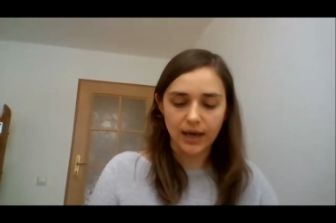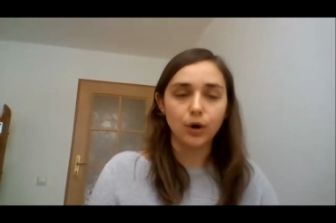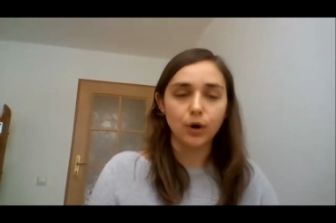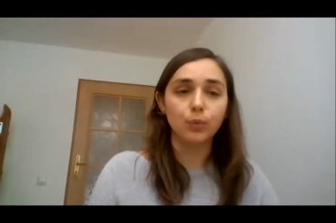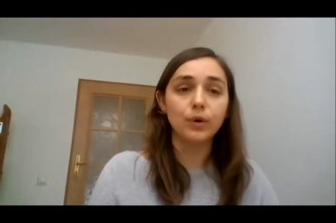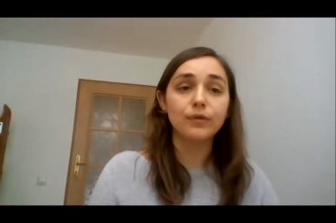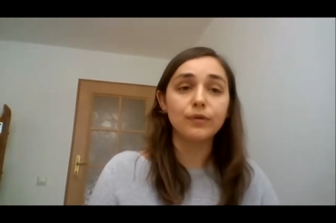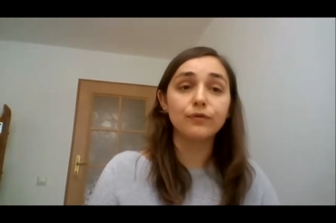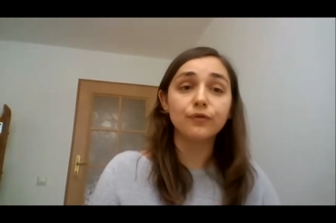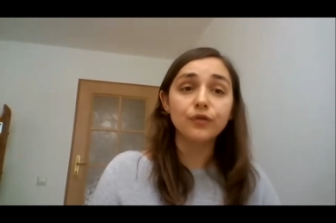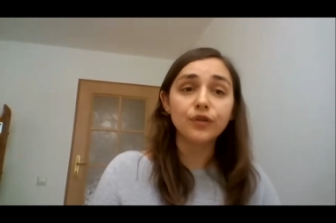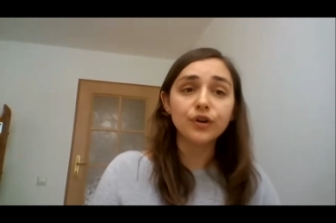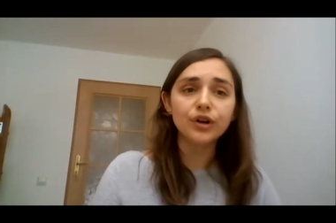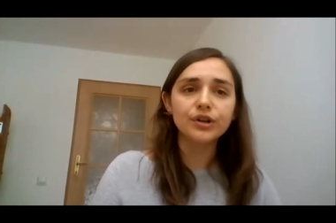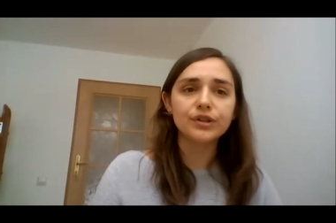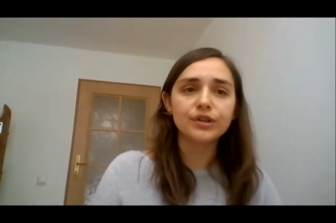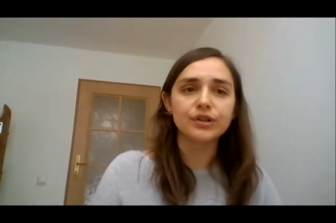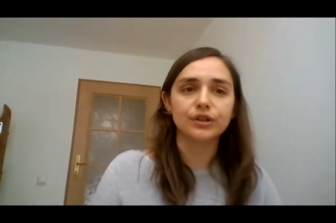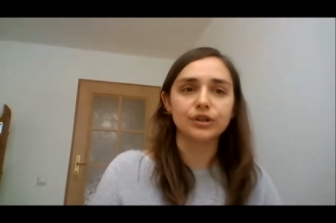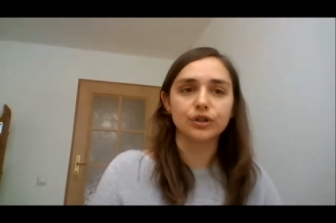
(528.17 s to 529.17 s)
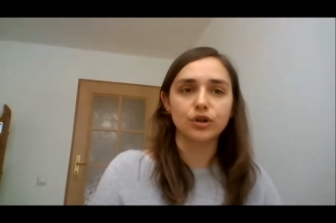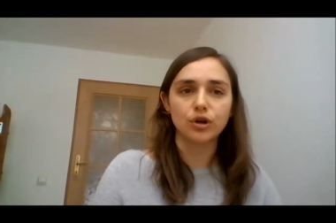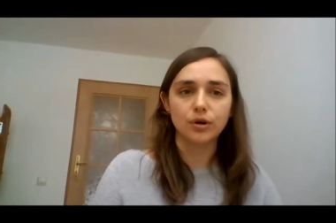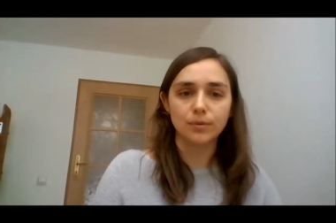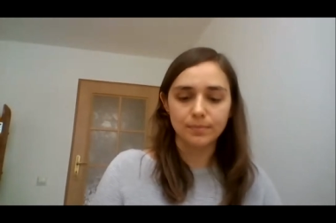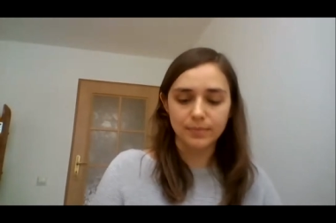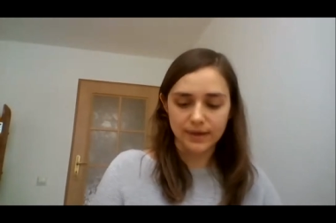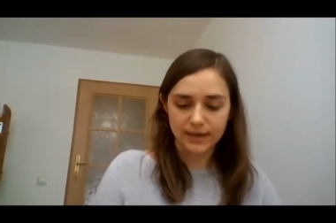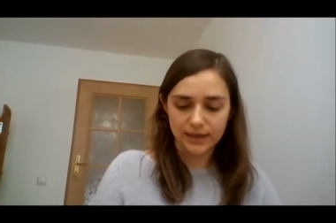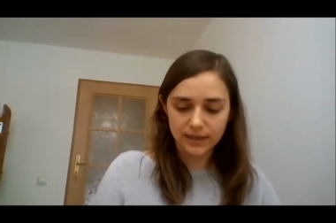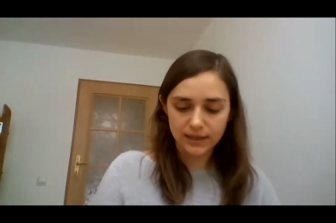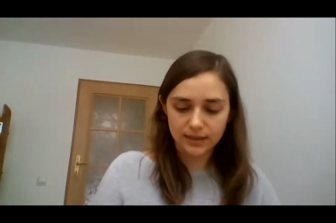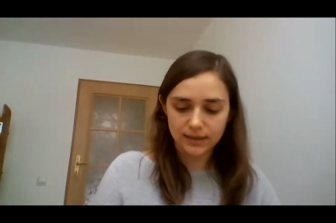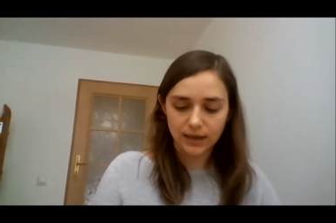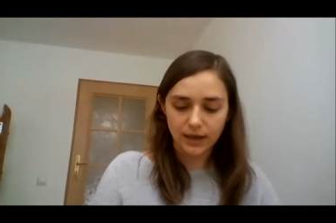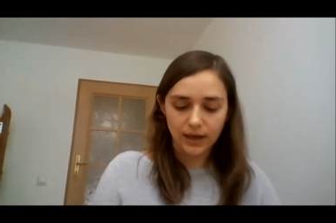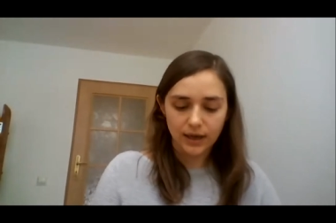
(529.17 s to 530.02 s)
we further commit